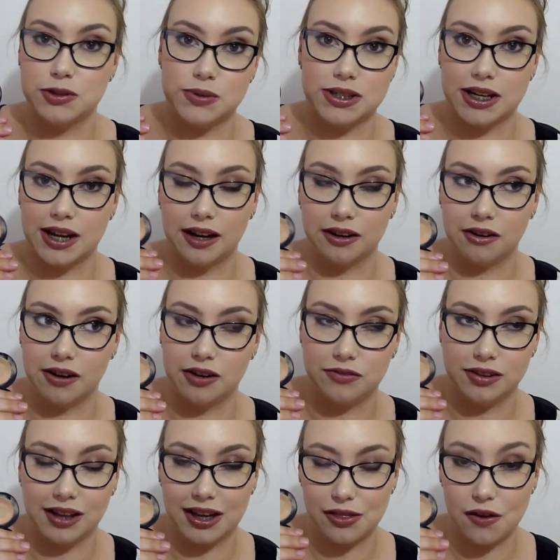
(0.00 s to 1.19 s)
was going to hang around for
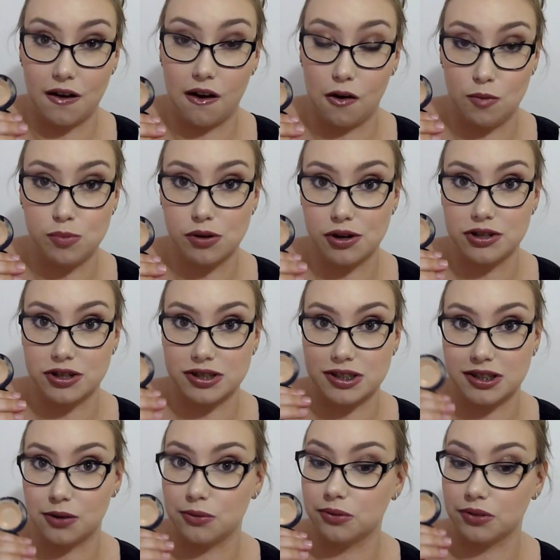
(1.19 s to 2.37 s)
like the whole project and
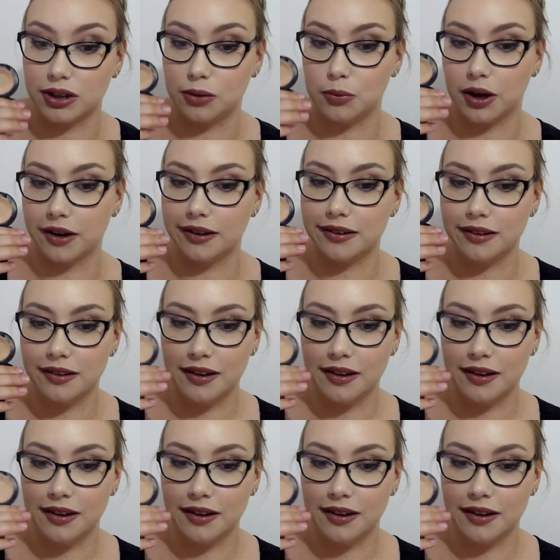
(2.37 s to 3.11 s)
I was really worried.